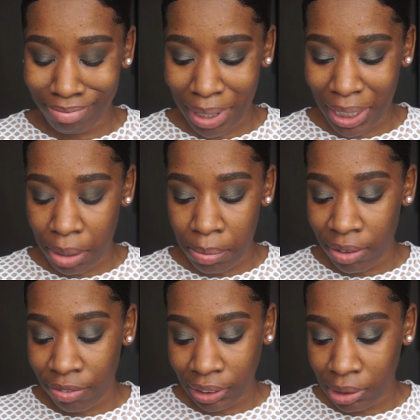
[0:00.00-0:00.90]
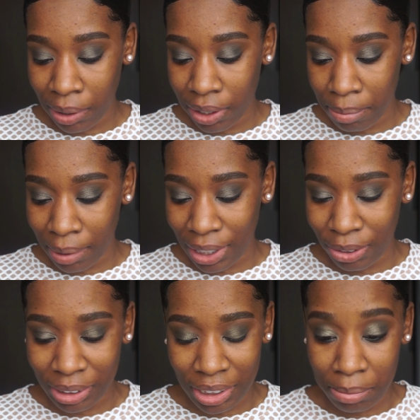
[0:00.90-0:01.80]
making a big fuss about it, but I
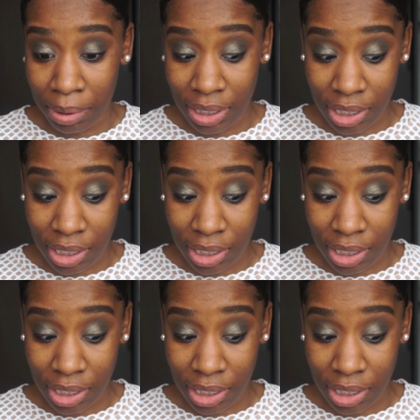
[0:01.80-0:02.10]
don't see the big